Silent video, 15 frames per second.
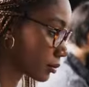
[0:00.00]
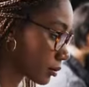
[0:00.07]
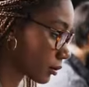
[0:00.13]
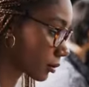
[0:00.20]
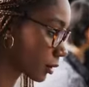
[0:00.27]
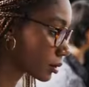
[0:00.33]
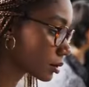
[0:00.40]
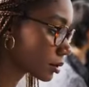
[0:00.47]

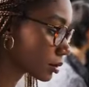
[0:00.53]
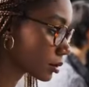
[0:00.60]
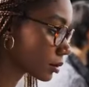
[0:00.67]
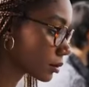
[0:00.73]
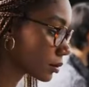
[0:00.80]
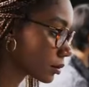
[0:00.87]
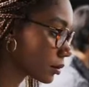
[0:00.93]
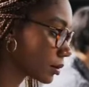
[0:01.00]
vulnerable
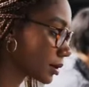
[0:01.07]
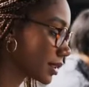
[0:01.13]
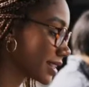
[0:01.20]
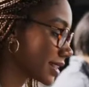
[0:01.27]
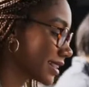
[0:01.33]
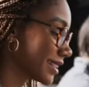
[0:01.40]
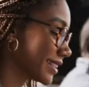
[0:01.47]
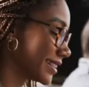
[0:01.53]

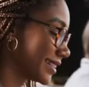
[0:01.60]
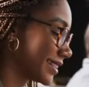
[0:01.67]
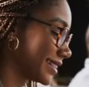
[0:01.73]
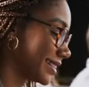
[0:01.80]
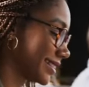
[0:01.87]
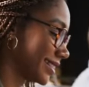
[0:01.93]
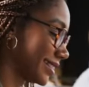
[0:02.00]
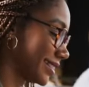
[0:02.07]
populations and
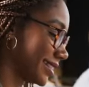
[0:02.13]
promoting